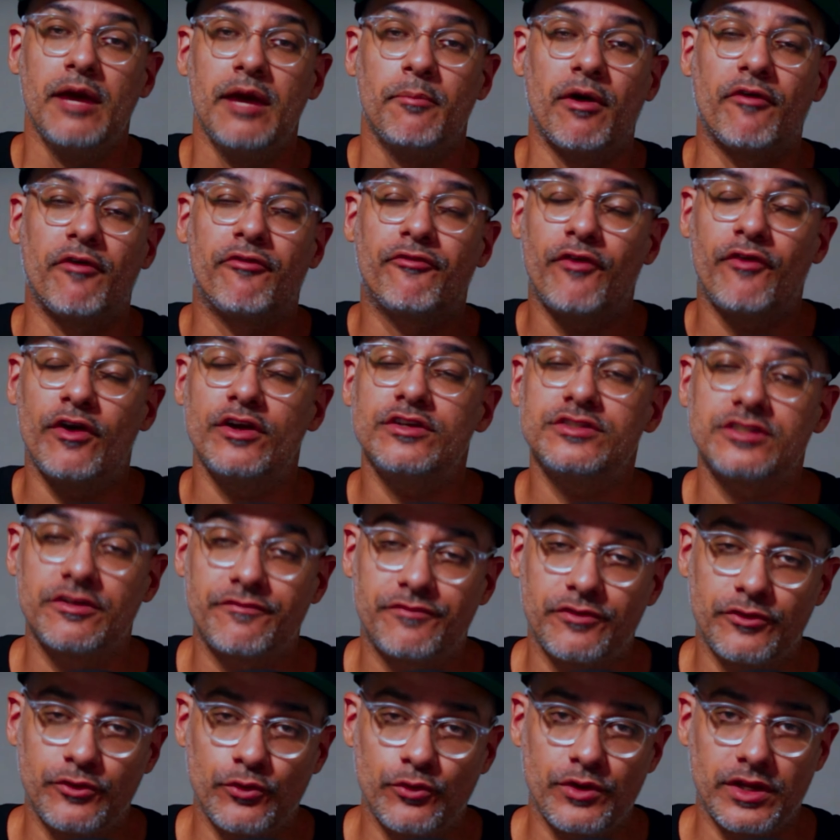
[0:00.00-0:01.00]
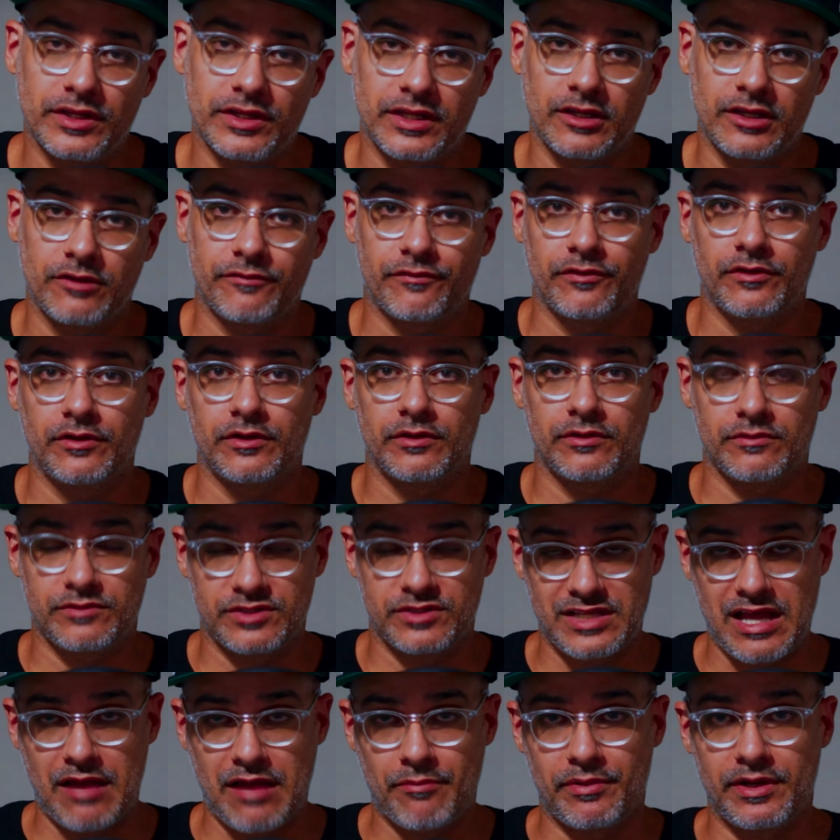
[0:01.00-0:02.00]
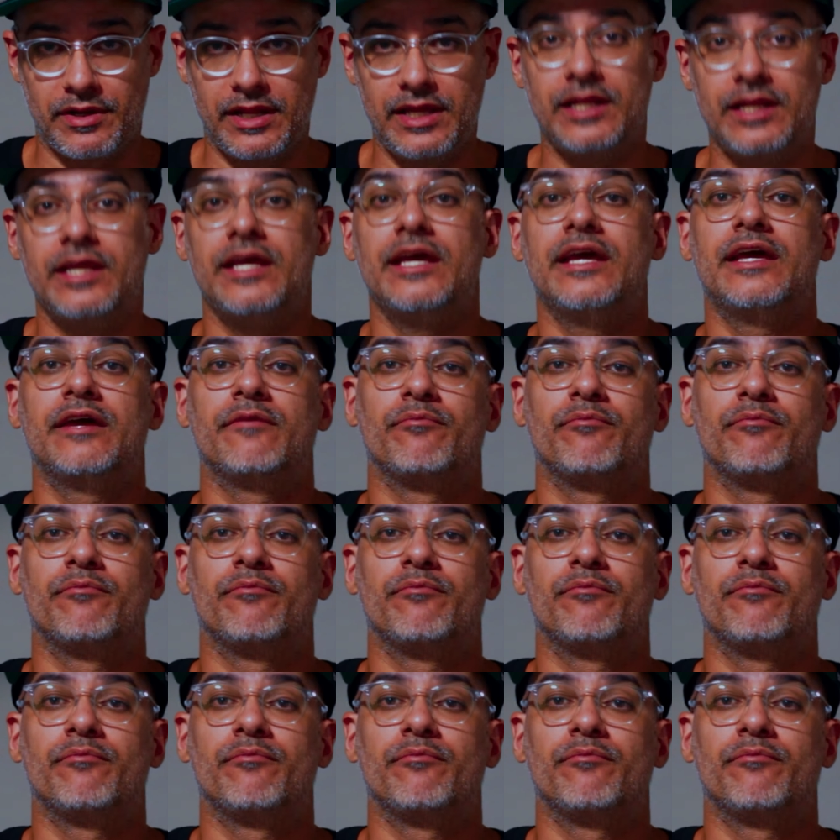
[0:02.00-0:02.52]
But first, if you're new here, thank you for stopping in.